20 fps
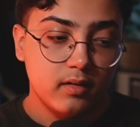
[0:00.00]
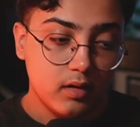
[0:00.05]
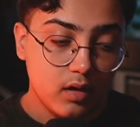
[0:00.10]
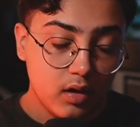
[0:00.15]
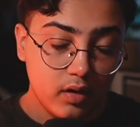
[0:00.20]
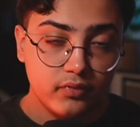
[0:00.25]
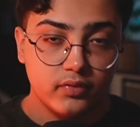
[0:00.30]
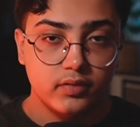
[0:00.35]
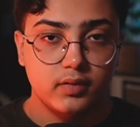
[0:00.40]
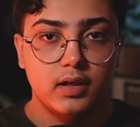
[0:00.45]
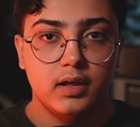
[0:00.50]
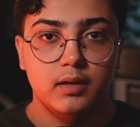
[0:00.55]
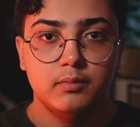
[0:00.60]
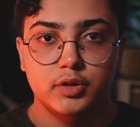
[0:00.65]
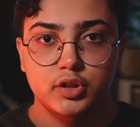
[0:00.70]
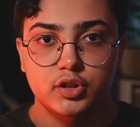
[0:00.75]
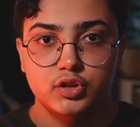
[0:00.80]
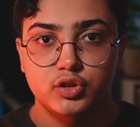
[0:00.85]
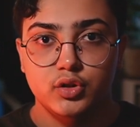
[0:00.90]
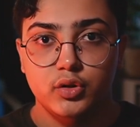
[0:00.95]
After that, I'm
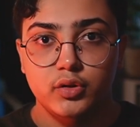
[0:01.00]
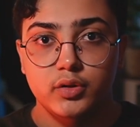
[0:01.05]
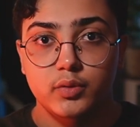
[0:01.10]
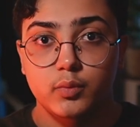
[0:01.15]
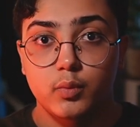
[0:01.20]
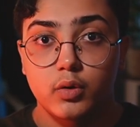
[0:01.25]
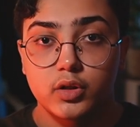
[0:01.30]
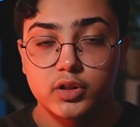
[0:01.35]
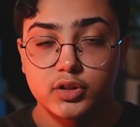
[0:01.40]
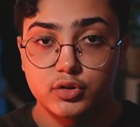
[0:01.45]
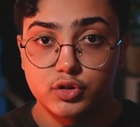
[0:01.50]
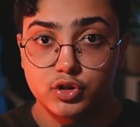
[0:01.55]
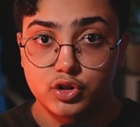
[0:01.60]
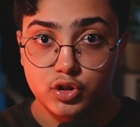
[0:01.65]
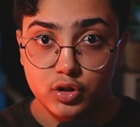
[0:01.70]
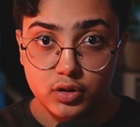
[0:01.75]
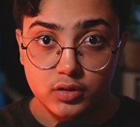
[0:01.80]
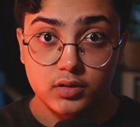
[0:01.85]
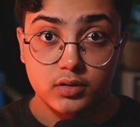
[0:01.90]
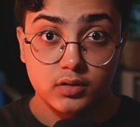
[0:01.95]
going to show you what
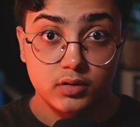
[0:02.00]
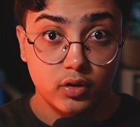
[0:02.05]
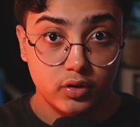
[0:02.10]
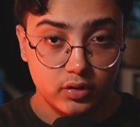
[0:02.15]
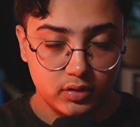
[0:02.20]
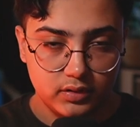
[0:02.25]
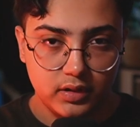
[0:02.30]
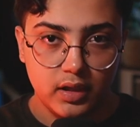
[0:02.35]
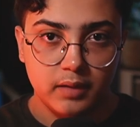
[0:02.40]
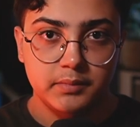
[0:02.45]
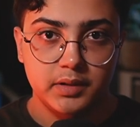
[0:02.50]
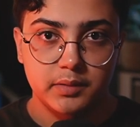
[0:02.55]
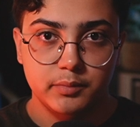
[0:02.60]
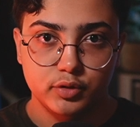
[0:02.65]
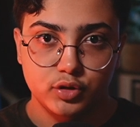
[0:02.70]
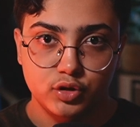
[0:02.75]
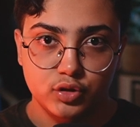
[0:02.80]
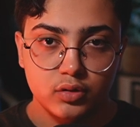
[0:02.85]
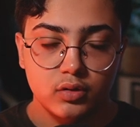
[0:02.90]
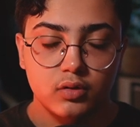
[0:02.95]
your timetable
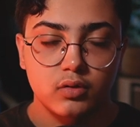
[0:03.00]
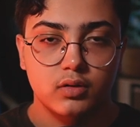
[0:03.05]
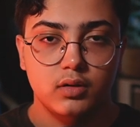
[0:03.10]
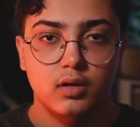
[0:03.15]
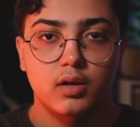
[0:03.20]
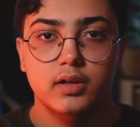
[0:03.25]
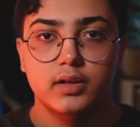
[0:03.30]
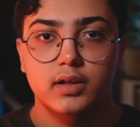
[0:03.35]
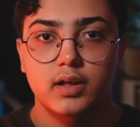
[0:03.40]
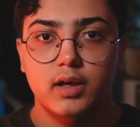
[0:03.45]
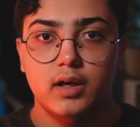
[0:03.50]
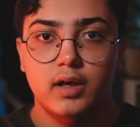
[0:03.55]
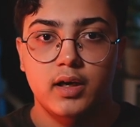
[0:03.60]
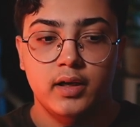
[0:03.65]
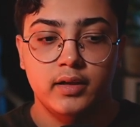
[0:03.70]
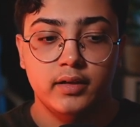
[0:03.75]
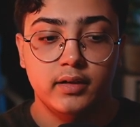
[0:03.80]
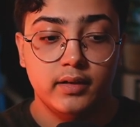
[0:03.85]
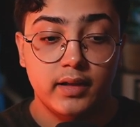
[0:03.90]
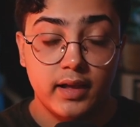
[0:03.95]
should look like,
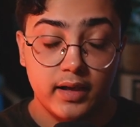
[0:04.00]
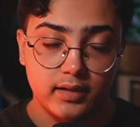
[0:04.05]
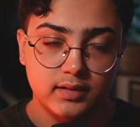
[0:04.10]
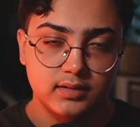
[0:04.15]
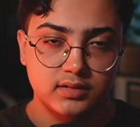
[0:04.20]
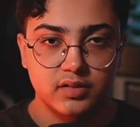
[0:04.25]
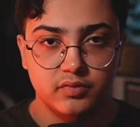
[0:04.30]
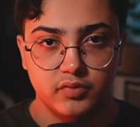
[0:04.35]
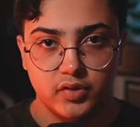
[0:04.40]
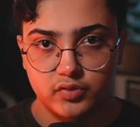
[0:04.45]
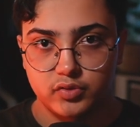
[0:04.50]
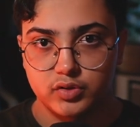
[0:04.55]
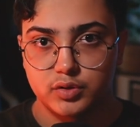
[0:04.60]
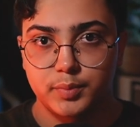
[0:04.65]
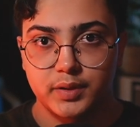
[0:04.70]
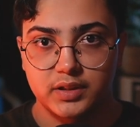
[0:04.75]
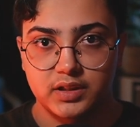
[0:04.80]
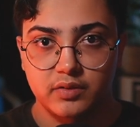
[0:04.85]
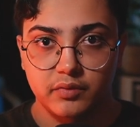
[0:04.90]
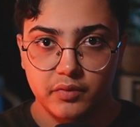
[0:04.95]
and that is the
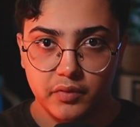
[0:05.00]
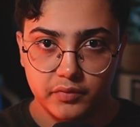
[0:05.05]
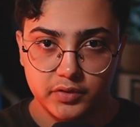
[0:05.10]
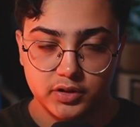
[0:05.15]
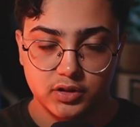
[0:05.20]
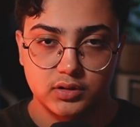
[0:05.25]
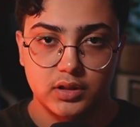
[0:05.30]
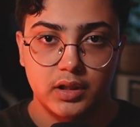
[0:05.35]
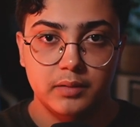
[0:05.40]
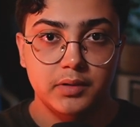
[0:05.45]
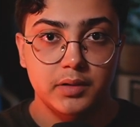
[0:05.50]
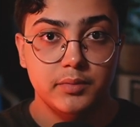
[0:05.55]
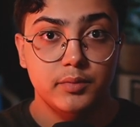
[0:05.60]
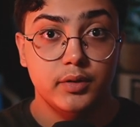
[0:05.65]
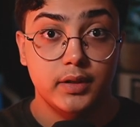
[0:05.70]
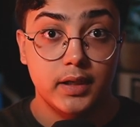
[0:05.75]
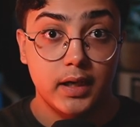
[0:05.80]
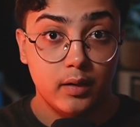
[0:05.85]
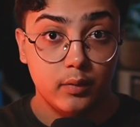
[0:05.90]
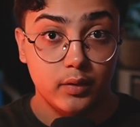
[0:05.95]
retrospective revision timetable
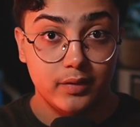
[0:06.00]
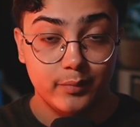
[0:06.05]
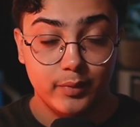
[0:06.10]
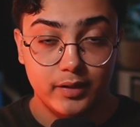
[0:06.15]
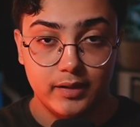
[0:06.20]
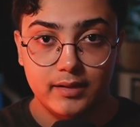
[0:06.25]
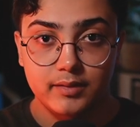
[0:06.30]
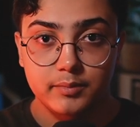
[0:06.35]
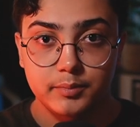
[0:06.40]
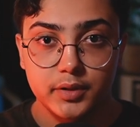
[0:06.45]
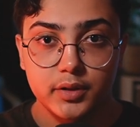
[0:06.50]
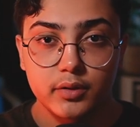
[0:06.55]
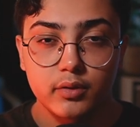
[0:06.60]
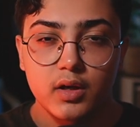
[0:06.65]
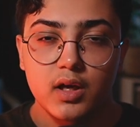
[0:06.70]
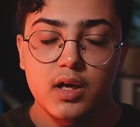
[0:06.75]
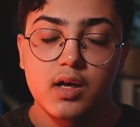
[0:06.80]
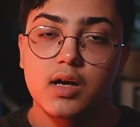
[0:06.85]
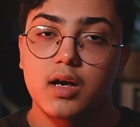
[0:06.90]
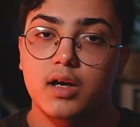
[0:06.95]
and how it will help you.
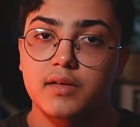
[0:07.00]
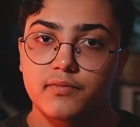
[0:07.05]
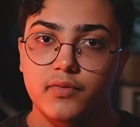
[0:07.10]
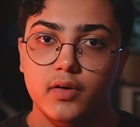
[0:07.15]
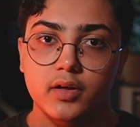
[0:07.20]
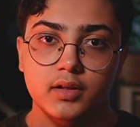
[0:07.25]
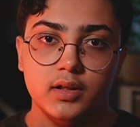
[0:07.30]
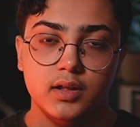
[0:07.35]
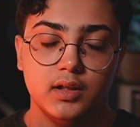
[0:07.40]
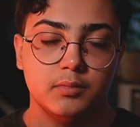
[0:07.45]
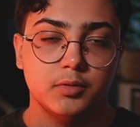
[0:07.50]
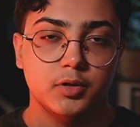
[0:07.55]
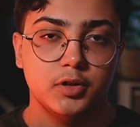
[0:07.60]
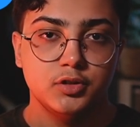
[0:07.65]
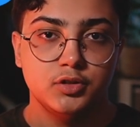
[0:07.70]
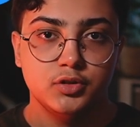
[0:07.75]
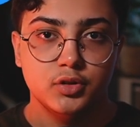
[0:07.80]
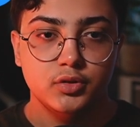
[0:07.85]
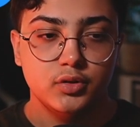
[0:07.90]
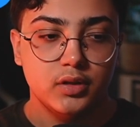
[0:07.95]
And finally, I'm going to
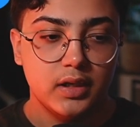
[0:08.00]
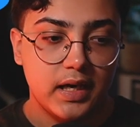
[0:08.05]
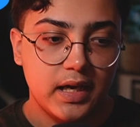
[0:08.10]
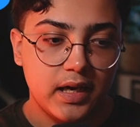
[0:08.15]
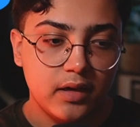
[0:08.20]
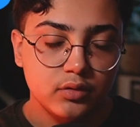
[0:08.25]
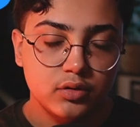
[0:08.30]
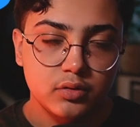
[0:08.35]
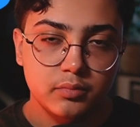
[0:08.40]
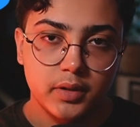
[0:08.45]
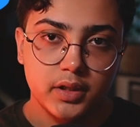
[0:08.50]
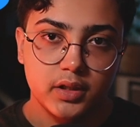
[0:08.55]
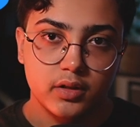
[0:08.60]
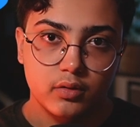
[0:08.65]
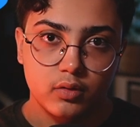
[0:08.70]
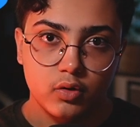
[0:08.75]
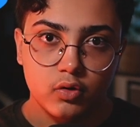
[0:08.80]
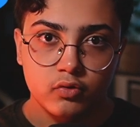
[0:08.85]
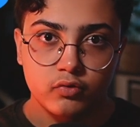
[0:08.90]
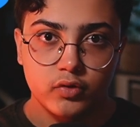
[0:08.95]
show you how to make
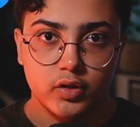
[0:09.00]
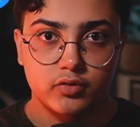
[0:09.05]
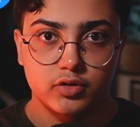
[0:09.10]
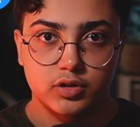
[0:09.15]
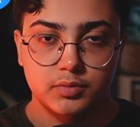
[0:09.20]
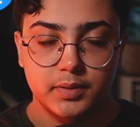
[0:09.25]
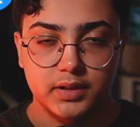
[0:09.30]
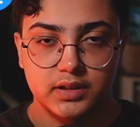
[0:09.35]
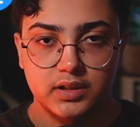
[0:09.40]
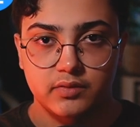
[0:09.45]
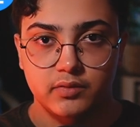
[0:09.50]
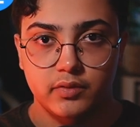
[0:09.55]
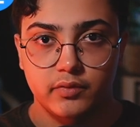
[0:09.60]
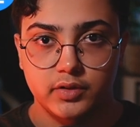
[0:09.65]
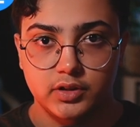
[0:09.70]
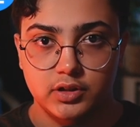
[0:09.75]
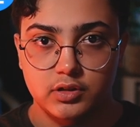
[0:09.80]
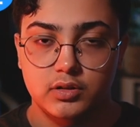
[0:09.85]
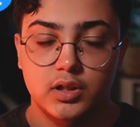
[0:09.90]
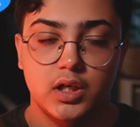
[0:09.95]
your own retrospective
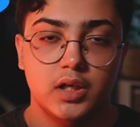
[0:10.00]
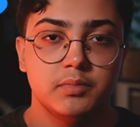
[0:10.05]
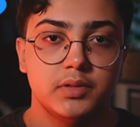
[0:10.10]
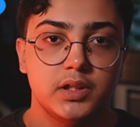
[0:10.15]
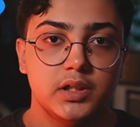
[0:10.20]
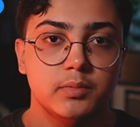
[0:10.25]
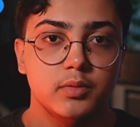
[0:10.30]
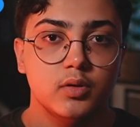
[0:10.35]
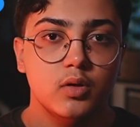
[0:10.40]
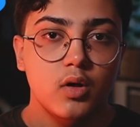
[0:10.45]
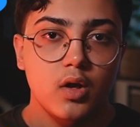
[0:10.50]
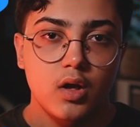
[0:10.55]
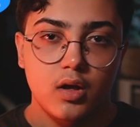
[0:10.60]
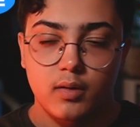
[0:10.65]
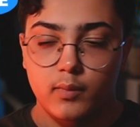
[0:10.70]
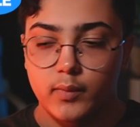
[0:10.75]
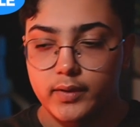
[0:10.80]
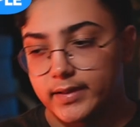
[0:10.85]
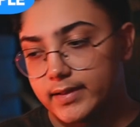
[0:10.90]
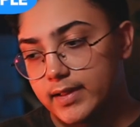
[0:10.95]
revision timetable,
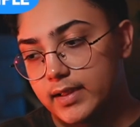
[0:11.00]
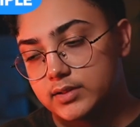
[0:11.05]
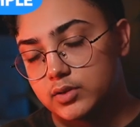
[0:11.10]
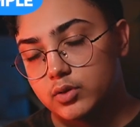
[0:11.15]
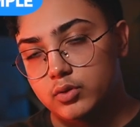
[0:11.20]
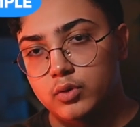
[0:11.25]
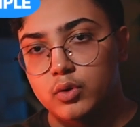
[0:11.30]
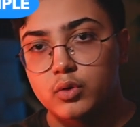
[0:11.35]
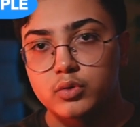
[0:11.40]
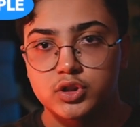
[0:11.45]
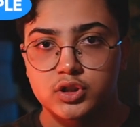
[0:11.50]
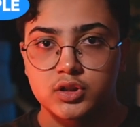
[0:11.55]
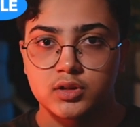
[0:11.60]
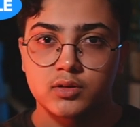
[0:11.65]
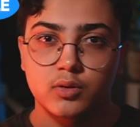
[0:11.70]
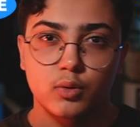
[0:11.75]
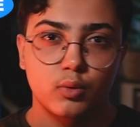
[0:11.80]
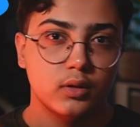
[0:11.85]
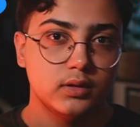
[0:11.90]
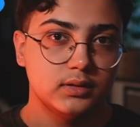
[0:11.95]
whether that's on Notion,
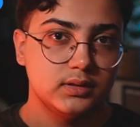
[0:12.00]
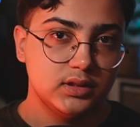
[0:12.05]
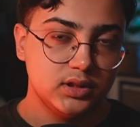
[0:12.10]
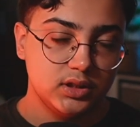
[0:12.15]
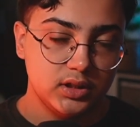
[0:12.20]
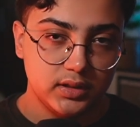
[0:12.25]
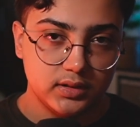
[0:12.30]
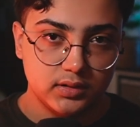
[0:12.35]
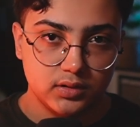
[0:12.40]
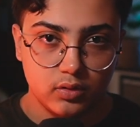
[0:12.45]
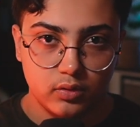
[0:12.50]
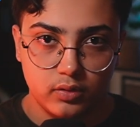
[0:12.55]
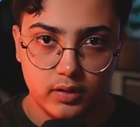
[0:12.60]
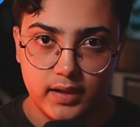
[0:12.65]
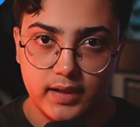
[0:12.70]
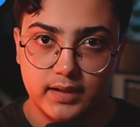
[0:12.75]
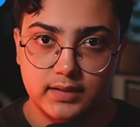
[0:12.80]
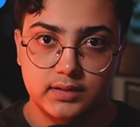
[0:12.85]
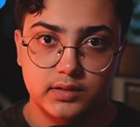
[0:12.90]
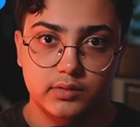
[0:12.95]
Google Sheets, or
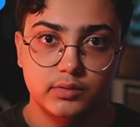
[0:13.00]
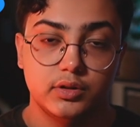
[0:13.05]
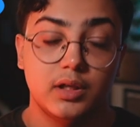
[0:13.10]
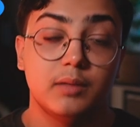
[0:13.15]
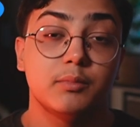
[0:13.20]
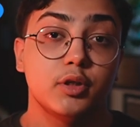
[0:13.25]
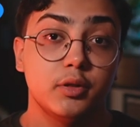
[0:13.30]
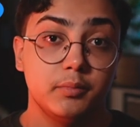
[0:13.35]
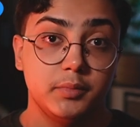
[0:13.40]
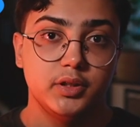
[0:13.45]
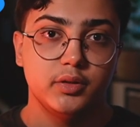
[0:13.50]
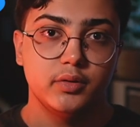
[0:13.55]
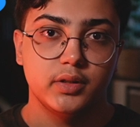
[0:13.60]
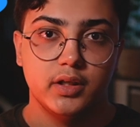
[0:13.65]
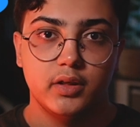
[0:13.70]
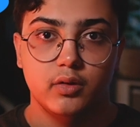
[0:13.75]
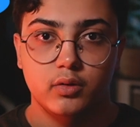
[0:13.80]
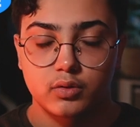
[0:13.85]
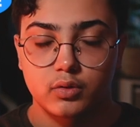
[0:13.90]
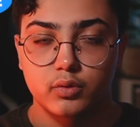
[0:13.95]
Excel. I'm going to be doing
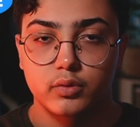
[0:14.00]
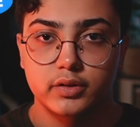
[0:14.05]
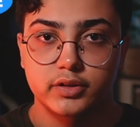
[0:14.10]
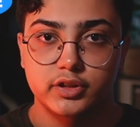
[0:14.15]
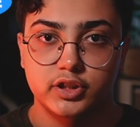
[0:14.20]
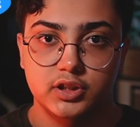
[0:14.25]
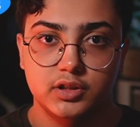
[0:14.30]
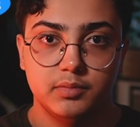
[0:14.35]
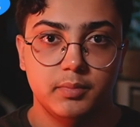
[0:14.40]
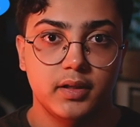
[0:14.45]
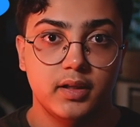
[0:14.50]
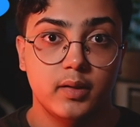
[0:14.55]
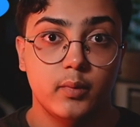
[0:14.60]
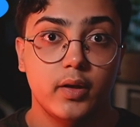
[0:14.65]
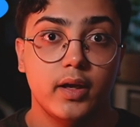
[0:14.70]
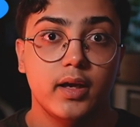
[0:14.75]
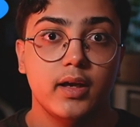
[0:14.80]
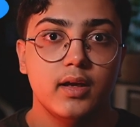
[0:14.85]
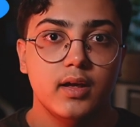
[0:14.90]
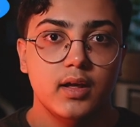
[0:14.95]
it on Google Sheets, by the
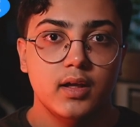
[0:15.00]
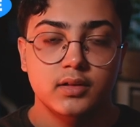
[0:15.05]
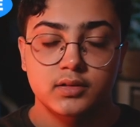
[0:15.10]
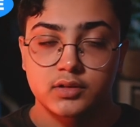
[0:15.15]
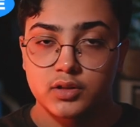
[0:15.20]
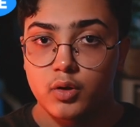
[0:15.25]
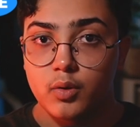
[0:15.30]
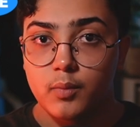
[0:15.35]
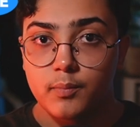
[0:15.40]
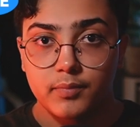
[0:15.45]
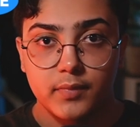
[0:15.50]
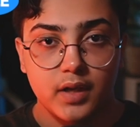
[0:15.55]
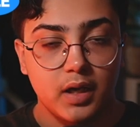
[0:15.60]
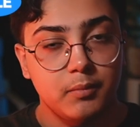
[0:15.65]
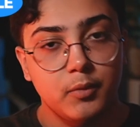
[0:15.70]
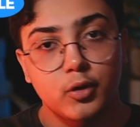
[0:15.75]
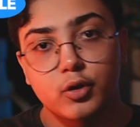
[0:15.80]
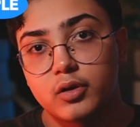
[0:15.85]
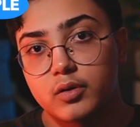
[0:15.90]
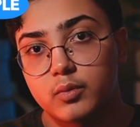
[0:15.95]
way. So I'm
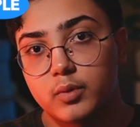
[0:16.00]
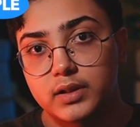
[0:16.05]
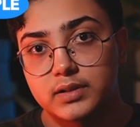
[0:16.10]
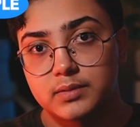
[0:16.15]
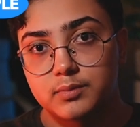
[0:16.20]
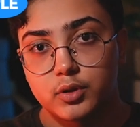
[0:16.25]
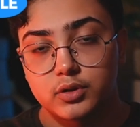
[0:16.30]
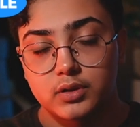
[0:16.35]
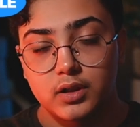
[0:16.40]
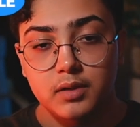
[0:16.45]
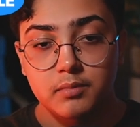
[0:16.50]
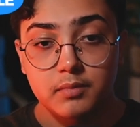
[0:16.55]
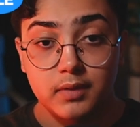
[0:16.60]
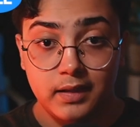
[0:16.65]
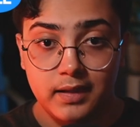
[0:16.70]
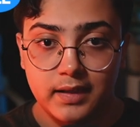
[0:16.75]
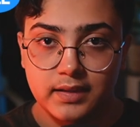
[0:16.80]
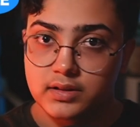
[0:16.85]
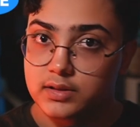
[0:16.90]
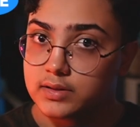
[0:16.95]
not going to waste more time.
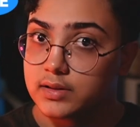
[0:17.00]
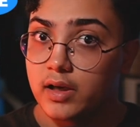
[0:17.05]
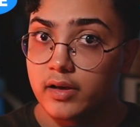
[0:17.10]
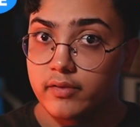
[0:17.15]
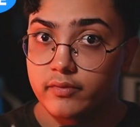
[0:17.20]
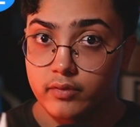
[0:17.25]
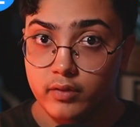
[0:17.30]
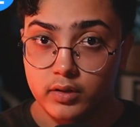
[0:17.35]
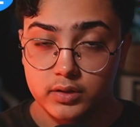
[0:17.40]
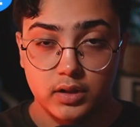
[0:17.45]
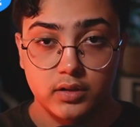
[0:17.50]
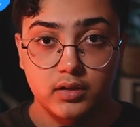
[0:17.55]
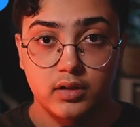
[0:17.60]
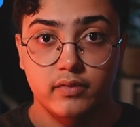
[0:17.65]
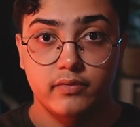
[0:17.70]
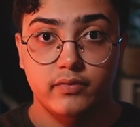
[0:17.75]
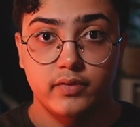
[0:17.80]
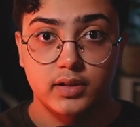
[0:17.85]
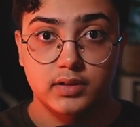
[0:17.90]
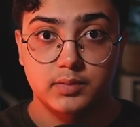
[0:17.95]
Let's dive right into
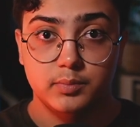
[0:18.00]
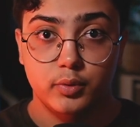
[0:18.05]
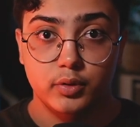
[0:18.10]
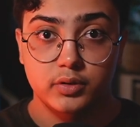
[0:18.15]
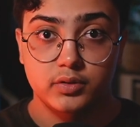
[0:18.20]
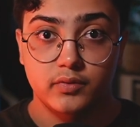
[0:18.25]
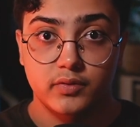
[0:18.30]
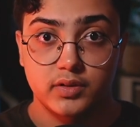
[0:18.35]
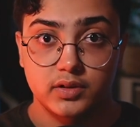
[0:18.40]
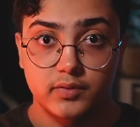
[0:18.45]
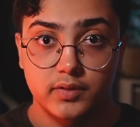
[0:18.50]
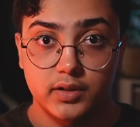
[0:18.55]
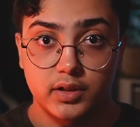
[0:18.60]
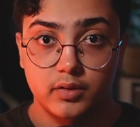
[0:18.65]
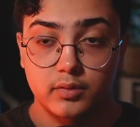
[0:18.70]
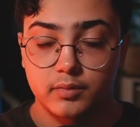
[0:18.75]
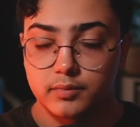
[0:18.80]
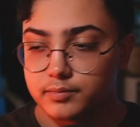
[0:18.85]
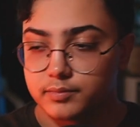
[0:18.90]
the first point of this video.